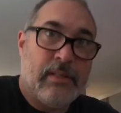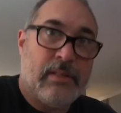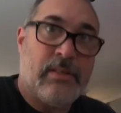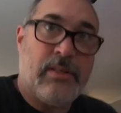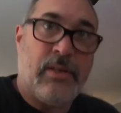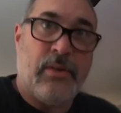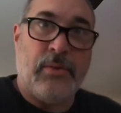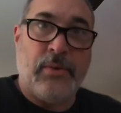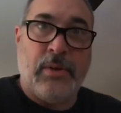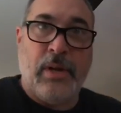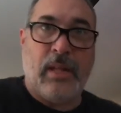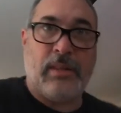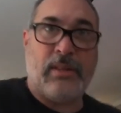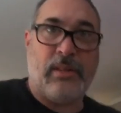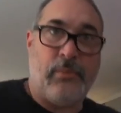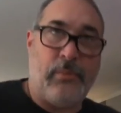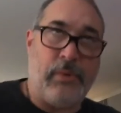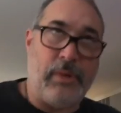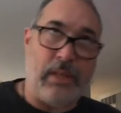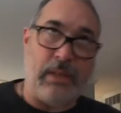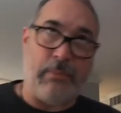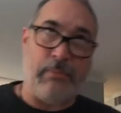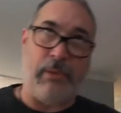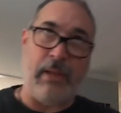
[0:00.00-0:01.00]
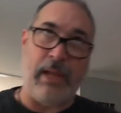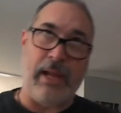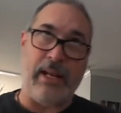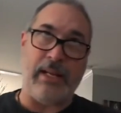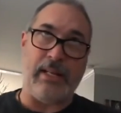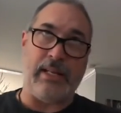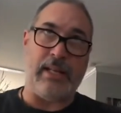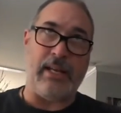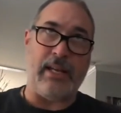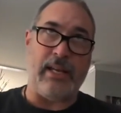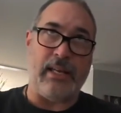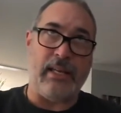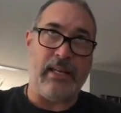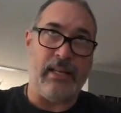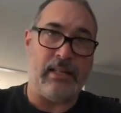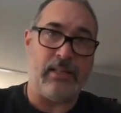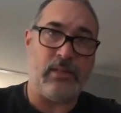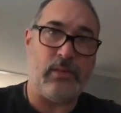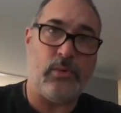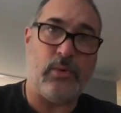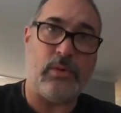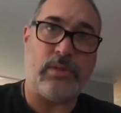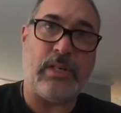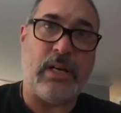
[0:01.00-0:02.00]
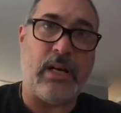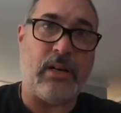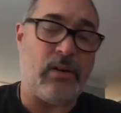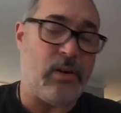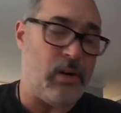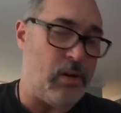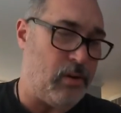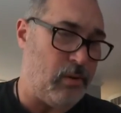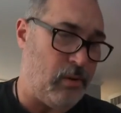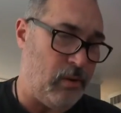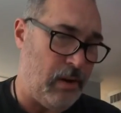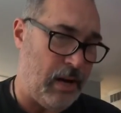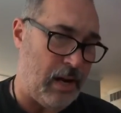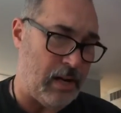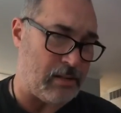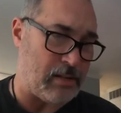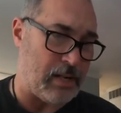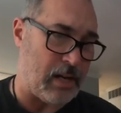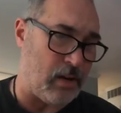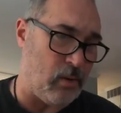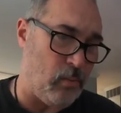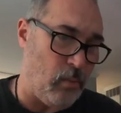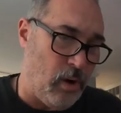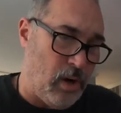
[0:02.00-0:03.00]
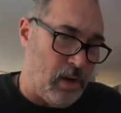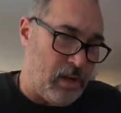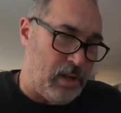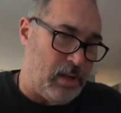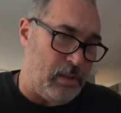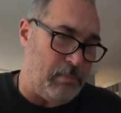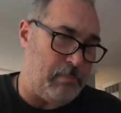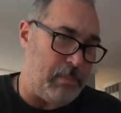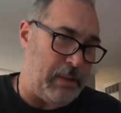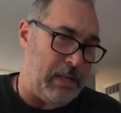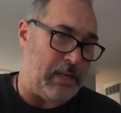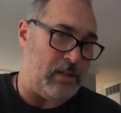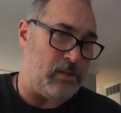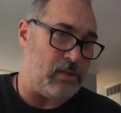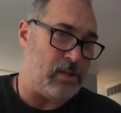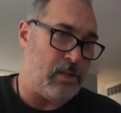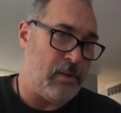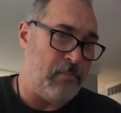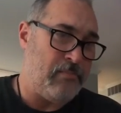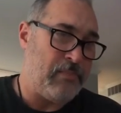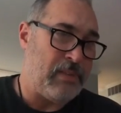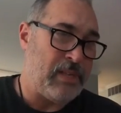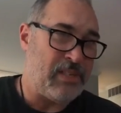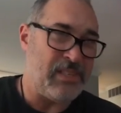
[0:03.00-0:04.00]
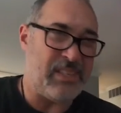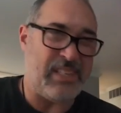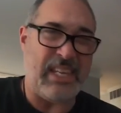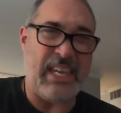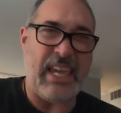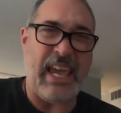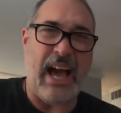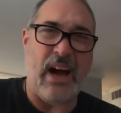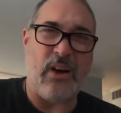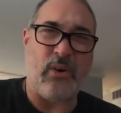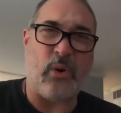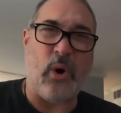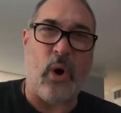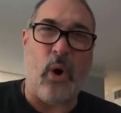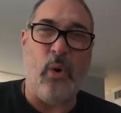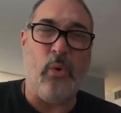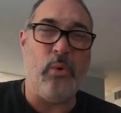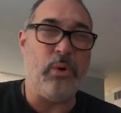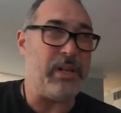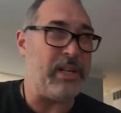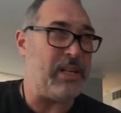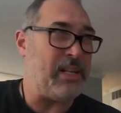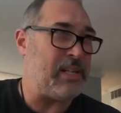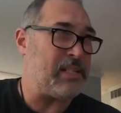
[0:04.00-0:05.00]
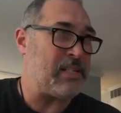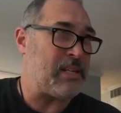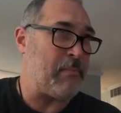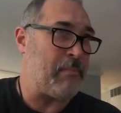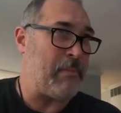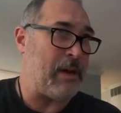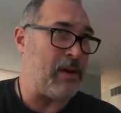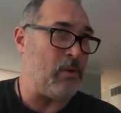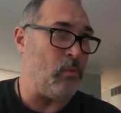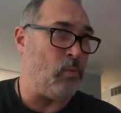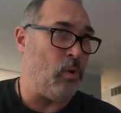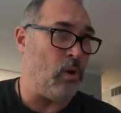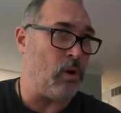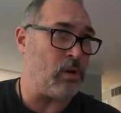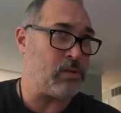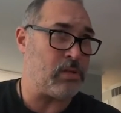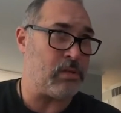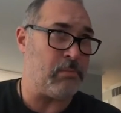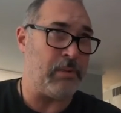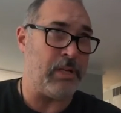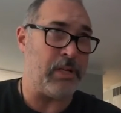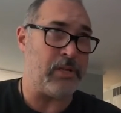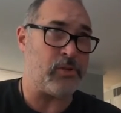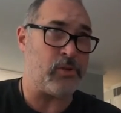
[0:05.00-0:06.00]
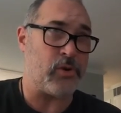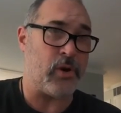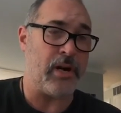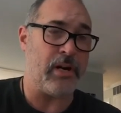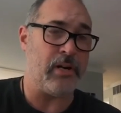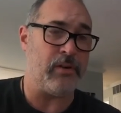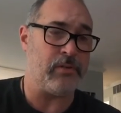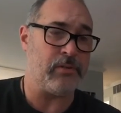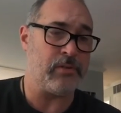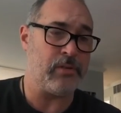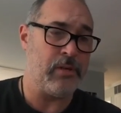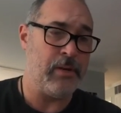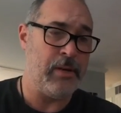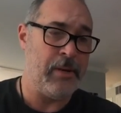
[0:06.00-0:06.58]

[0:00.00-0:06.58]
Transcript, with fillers: So nothing really planned today. Of course, I'll go, I'll take a walk at the beach. See how cold it is. I might walk some of the trails.